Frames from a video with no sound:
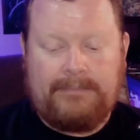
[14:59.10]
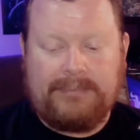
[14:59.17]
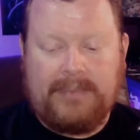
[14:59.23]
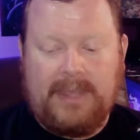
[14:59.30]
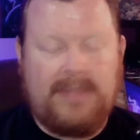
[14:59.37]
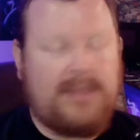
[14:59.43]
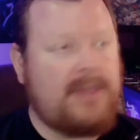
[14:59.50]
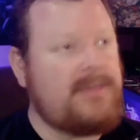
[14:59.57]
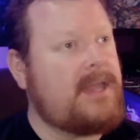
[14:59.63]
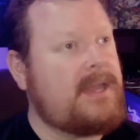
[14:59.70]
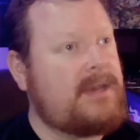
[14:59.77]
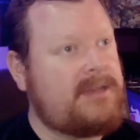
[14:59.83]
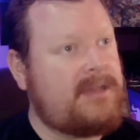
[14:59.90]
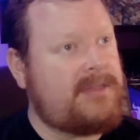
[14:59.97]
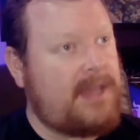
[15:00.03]
And then they
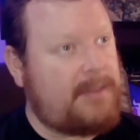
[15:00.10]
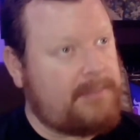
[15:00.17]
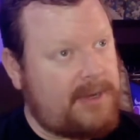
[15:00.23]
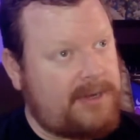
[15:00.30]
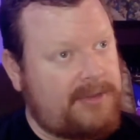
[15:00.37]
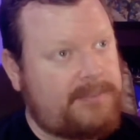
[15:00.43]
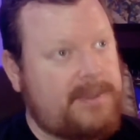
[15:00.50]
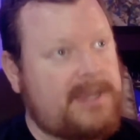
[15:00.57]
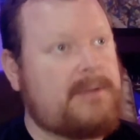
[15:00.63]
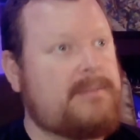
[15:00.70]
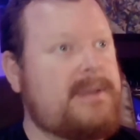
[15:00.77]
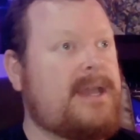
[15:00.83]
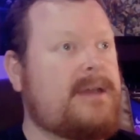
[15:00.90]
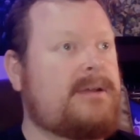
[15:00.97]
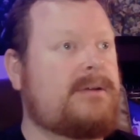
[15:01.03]
did the upgraded speaker
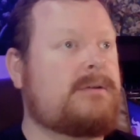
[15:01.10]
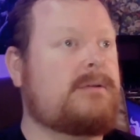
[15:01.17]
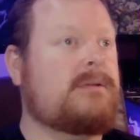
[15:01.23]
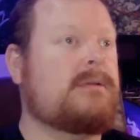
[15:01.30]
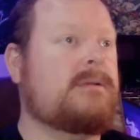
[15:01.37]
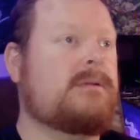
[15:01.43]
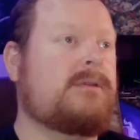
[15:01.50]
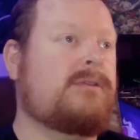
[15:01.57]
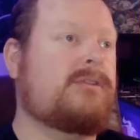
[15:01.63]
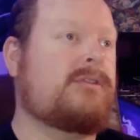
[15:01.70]
panel. So